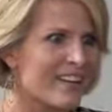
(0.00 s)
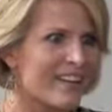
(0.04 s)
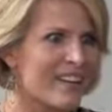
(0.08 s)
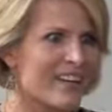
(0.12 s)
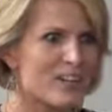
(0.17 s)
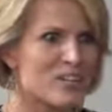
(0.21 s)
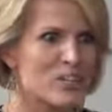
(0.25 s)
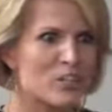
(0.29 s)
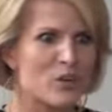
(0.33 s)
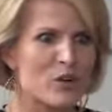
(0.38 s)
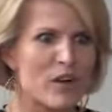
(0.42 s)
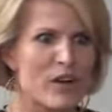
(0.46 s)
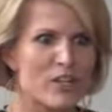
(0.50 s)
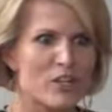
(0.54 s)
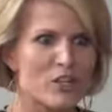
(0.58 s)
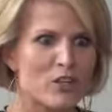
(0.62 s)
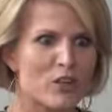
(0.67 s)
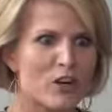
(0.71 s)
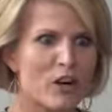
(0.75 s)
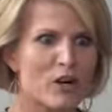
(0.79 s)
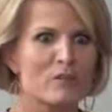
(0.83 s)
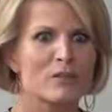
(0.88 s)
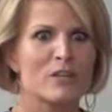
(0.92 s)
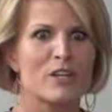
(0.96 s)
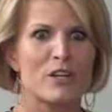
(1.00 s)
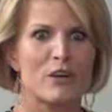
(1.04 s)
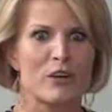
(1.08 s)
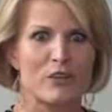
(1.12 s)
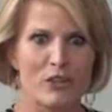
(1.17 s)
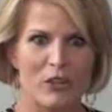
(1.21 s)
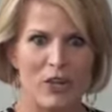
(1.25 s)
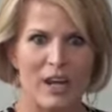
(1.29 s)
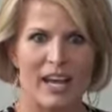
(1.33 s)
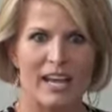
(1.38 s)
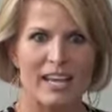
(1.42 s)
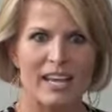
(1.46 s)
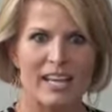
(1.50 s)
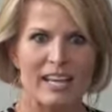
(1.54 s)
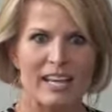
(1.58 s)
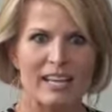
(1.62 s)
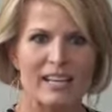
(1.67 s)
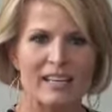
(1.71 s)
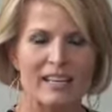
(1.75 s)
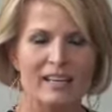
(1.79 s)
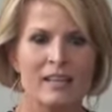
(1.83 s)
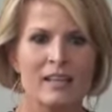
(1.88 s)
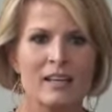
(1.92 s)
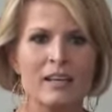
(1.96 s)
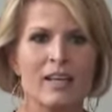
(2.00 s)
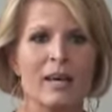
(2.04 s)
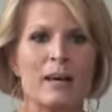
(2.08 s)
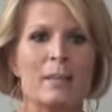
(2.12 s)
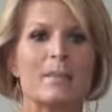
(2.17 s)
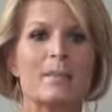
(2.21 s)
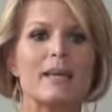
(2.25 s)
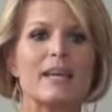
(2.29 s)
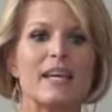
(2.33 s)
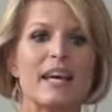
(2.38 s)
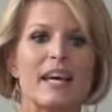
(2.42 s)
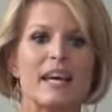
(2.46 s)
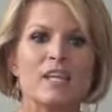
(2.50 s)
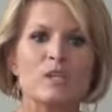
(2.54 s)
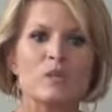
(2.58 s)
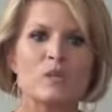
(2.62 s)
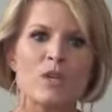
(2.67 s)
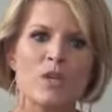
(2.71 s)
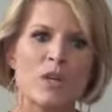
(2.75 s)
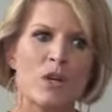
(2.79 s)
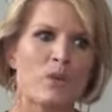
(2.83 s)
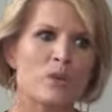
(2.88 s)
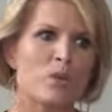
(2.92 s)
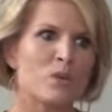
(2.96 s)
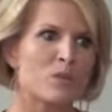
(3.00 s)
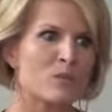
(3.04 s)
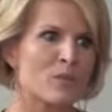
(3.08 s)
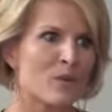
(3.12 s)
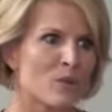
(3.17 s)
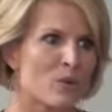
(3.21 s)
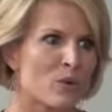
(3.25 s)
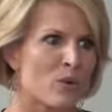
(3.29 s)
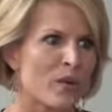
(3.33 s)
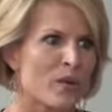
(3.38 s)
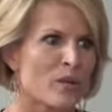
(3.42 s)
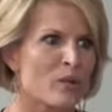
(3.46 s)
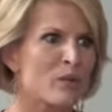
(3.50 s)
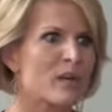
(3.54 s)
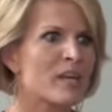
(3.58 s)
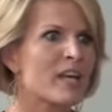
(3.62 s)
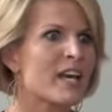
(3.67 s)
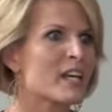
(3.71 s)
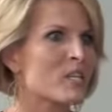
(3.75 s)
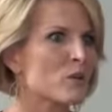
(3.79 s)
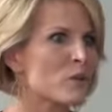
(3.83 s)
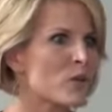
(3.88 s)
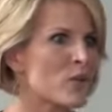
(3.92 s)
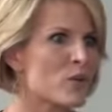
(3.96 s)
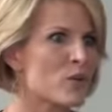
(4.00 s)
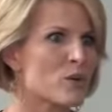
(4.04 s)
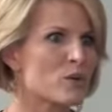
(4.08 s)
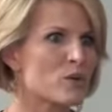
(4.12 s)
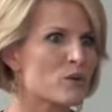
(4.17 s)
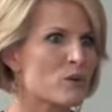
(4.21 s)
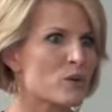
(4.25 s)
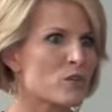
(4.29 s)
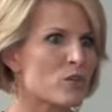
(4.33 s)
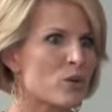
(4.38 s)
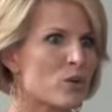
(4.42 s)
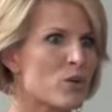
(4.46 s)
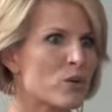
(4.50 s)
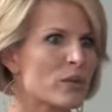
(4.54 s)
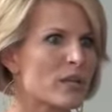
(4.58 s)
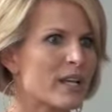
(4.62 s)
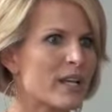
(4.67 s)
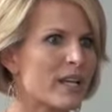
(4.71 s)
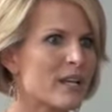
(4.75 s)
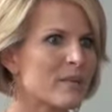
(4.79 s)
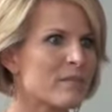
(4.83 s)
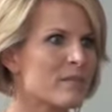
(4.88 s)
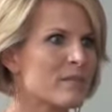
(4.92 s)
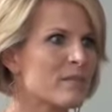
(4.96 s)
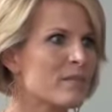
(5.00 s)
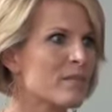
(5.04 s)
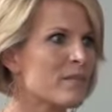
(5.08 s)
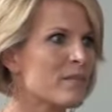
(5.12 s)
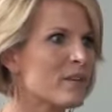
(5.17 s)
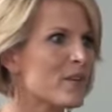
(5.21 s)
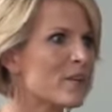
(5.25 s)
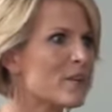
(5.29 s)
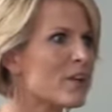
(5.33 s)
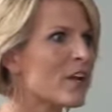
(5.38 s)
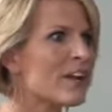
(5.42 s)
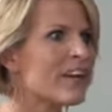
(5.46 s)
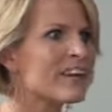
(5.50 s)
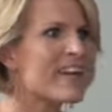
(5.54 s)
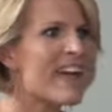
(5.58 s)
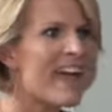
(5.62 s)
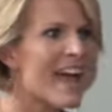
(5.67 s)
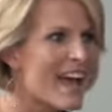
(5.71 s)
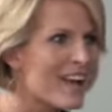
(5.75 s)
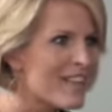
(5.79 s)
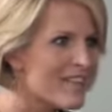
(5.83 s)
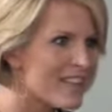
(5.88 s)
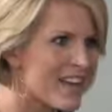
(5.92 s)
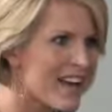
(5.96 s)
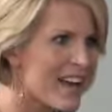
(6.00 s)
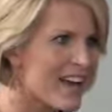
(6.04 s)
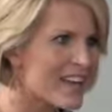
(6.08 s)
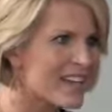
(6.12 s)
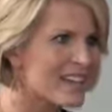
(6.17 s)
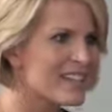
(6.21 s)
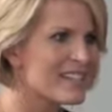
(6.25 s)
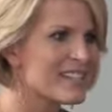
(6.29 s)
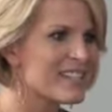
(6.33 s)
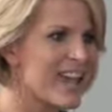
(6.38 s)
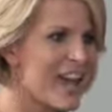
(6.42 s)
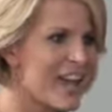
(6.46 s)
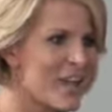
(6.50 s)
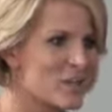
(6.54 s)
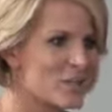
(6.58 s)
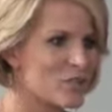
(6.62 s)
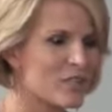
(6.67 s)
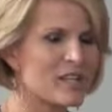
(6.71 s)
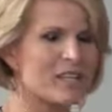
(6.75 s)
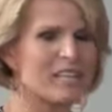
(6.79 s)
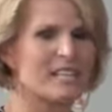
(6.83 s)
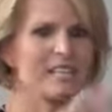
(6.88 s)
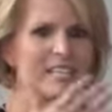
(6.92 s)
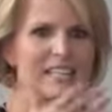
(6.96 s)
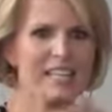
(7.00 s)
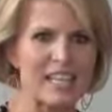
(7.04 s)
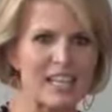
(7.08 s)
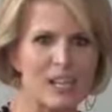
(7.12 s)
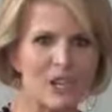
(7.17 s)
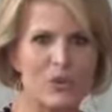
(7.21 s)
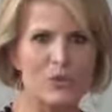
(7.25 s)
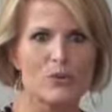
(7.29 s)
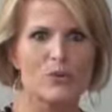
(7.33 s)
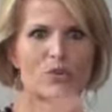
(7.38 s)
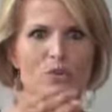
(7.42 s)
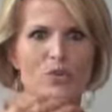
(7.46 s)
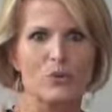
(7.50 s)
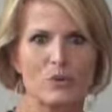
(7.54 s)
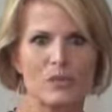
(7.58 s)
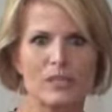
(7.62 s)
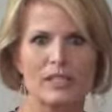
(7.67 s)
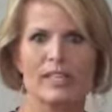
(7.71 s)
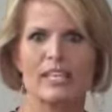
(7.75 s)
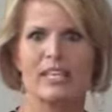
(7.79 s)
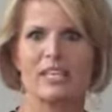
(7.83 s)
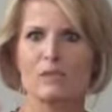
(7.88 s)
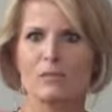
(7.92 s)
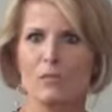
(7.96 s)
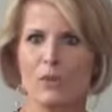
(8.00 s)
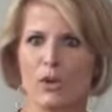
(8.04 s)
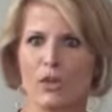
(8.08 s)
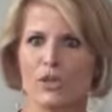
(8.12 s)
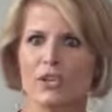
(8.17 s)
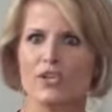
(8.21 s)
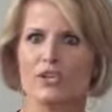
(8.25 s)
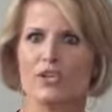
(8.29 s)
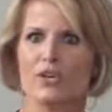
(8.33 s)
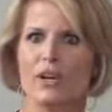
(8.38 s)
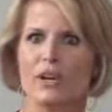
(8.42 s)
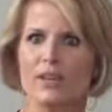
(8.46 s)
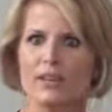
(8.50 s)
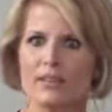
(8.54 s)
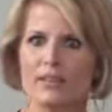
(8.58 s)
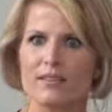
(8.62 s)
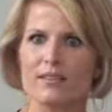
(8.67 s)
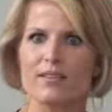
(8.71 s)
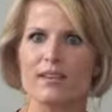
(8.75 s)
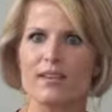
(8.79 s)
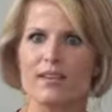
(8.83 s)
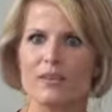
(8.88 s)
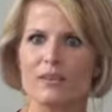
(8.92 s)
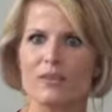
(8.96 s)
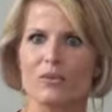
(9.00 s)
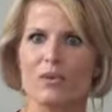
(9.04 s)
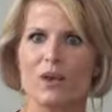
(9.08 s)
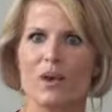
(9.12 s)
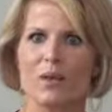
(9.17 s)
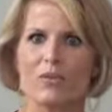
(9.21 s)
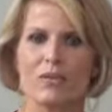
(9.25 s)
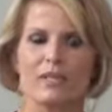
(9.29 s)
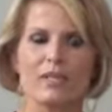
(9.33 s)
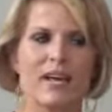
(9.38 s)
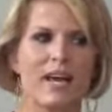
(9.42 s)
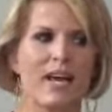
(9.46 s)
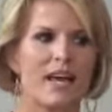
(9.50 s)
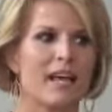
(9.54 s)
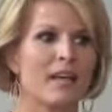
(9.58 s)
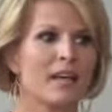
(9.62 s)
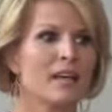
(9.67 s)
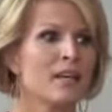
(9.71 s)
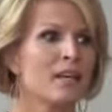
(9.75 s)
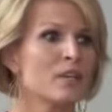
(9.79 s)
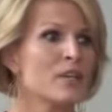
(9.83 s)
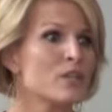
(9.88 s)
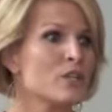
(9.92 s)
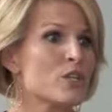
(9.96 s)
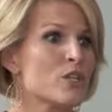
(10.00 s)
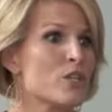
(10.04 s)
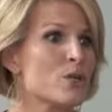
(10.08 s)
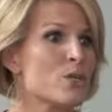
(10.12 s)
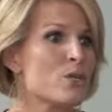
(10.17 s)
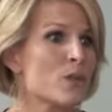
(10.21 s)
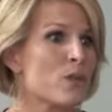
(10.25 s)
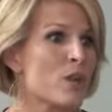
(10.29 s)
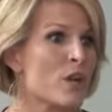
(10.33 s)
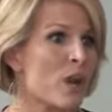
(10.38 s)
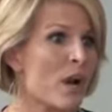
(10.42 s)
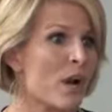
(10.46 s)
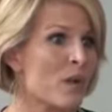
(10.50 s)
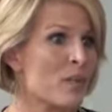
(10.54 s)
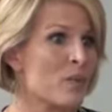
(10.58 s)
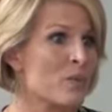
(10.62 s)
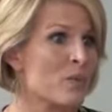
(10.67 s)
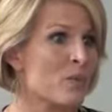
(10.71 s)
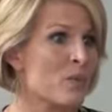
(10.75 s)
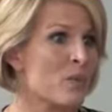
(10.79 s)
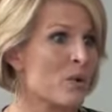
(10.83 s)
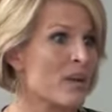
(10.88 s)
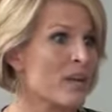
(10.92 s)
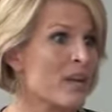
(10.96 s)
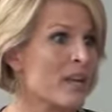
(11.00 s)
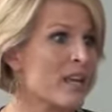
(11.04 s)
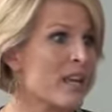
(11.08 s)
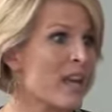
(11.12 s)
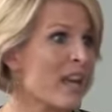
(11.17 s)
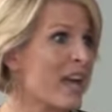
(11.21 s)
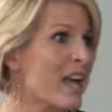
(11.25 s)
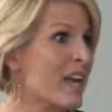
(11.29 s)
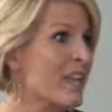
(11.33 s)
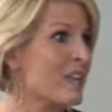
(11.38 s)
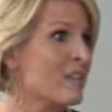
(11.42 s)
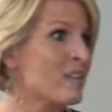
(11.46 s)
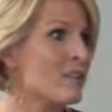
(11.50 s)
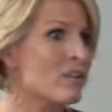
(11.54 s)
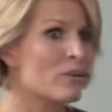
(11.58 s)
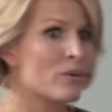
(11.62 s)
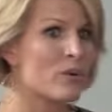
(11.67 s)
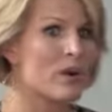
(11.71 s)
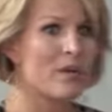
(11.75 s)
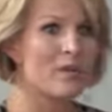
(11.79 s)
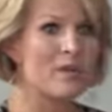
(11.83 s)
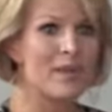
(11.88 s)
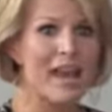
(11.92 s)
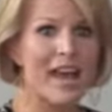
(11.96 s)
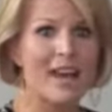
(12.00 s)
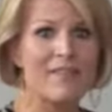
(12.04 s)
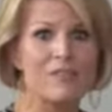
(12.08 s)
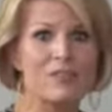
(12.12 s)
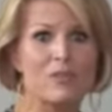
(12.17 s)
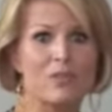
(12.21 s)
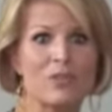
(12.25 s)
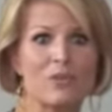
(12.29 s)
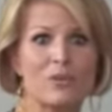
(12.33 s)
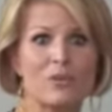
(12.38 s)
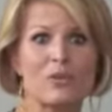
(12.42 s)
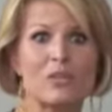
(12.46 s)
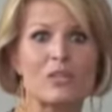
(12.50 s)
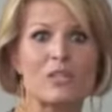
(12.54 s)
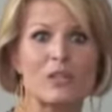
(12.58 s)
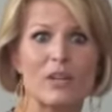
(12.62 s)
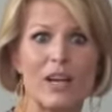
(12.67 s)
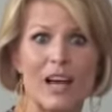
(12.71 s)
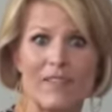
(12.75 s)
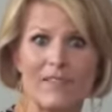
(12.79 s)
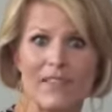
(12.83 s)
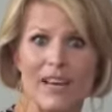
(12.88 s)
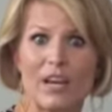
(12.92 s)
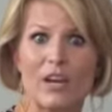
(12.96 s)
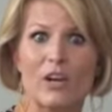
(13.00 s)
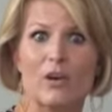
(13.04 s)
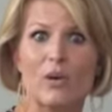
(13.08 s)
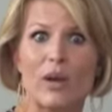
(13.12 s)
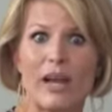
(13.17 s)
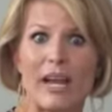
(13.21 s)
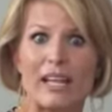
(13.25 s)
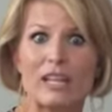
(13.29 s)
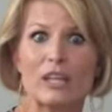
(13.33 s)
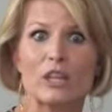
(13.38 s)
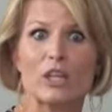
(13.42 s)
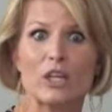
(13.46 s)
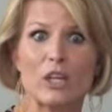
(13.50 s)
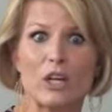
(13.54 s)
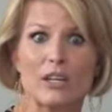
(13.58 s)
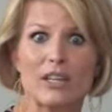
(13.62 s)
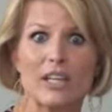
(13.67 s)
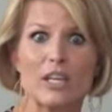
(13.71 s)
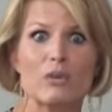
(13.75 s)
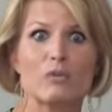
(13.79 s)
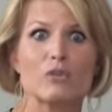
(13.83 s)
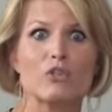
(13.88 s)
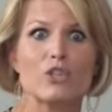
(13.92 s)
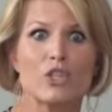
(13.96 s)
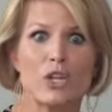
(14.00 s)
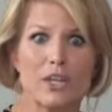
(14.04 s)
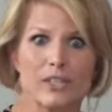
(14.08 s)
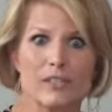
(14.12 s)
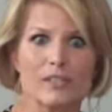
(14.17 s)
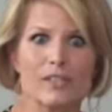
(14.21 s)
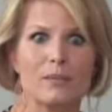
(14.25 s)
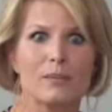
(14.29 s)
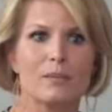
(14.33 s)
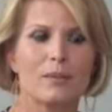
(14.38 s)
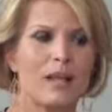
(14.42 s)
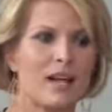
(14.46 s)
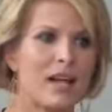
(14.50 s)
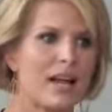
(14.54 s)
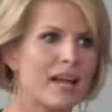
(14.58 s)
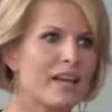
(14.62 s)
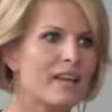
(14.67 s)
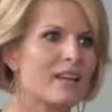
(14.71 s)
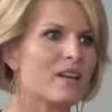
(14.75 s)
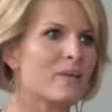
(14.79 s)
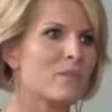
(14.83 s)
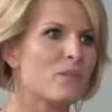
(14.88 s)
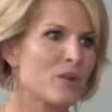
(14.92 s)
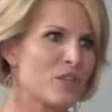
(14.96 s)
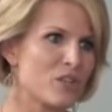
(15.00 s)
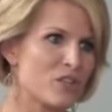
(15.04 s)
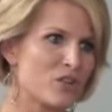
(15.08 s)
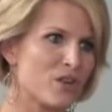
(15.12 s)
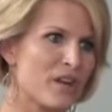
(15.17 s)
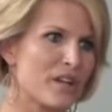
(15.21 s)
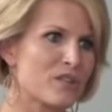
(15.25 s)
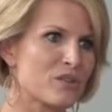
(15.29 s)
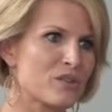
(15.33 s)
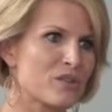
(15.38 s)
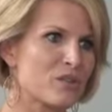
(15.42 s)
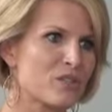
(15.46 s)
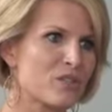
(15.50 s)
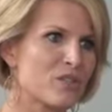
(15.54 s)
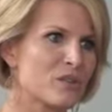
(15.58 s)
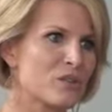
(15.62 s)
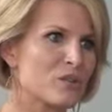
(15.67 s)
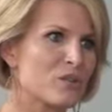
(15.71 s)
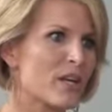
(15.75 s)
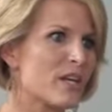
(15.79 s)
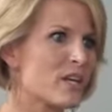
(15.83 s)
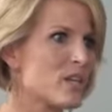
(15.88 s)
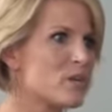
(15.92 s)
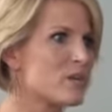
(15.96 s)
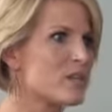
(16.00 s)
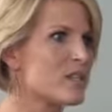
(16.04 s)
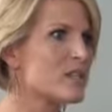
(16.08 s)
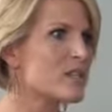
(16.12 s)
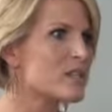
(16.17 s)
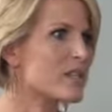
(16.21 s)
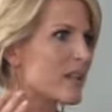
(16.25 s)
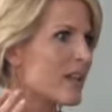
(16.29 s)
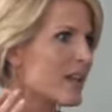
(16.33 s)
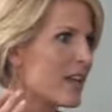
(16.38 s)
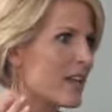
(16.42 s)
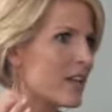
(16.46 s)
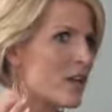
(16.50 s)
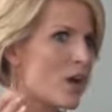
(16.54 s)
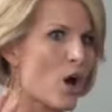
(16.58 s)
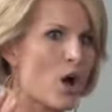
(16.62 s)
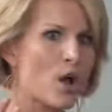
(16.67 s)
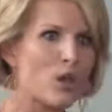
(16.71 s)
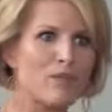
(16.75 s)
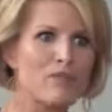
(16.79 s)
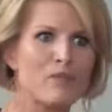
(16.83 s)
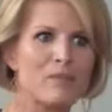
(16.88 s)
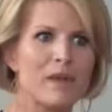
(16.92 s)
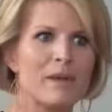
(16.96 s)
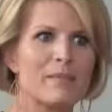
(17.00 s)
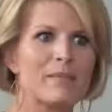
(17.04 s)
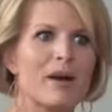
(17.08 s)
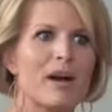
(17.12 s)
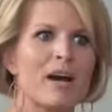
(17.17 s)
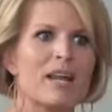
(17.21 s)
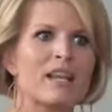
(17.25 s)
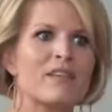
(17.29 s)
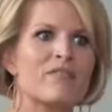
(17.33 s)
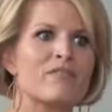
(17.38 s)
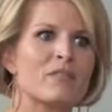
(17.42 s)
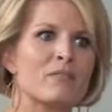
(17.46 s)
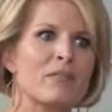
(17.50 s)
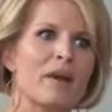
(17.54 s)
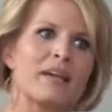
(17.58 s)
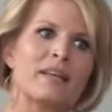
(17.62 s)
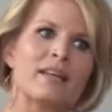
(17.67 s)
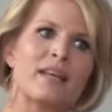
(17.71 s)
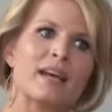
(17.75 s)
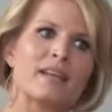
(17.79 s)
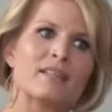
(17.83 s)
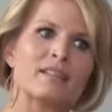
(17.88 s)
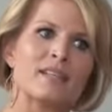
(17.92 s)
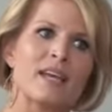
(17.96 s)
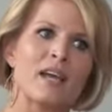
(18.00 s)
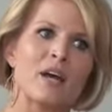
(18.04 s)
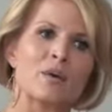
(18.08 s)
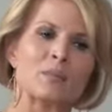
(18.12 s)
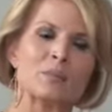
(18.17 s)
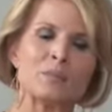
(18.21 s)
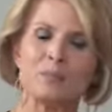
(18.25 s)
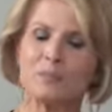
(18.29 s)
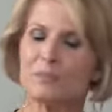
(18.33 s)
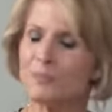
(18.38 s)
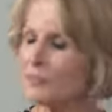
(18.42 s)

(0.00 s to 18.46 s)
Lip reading: kind of scratch your arms and you're dry again. Because we don't use mineral oil, because we don't use petroleum, you're not going to have that. This actually continues to release moisture in the skin throughout the day. So you put it on in the morning, and throughout the afternoon, you still have that great look that you just applied a moisturizer to. So I use this, again, all over my body from my neck down.